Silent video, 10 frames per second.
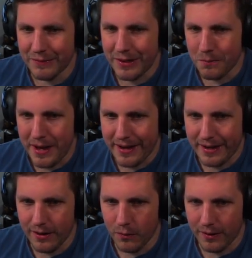me go back
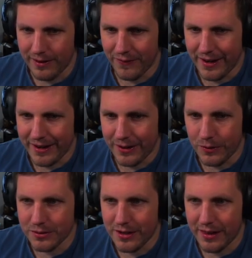here. We're not going to go
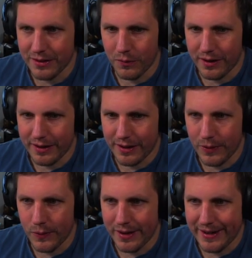solid. We're going to
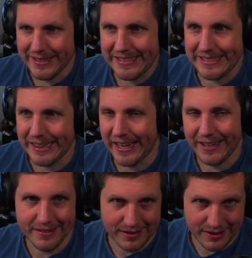go slight,
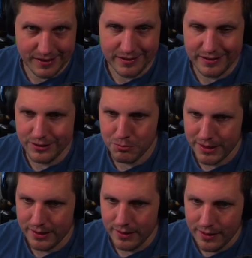because let's
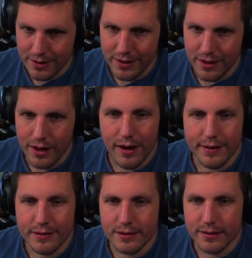be
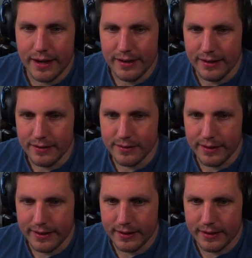honest, KD is like